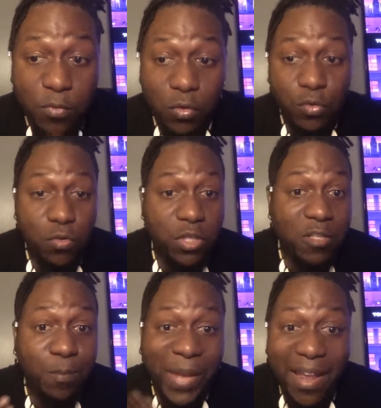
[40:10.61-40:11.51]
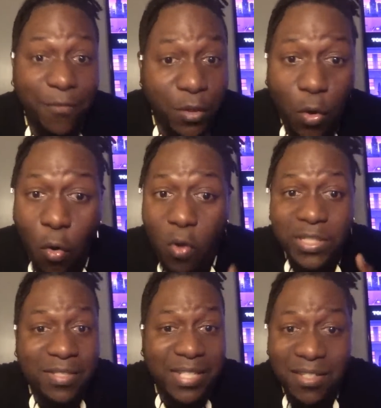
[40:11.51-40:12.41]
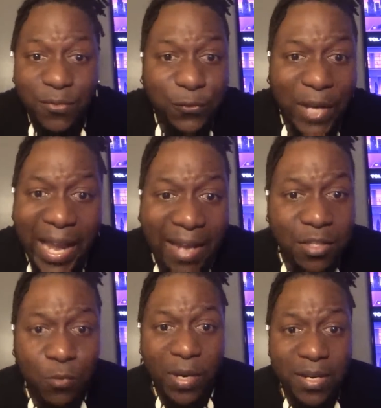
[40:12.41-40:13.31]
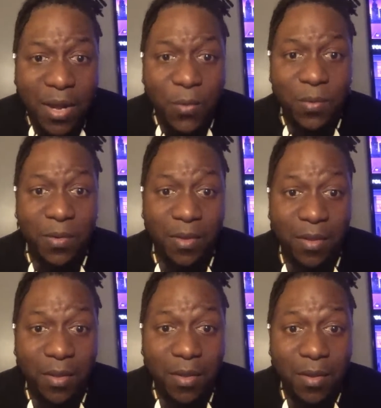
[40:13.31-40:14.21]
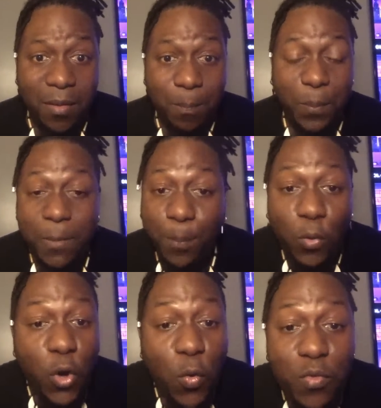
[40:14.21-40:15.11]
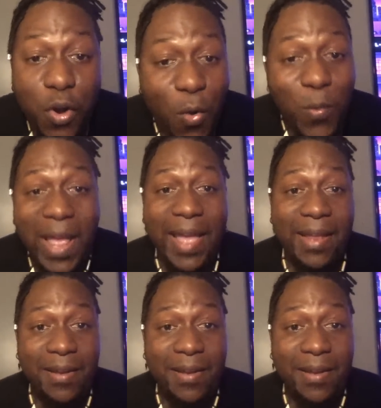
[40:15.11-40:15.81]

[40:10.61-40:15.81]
So you just bathe and all disease fly out the window. People don't know that.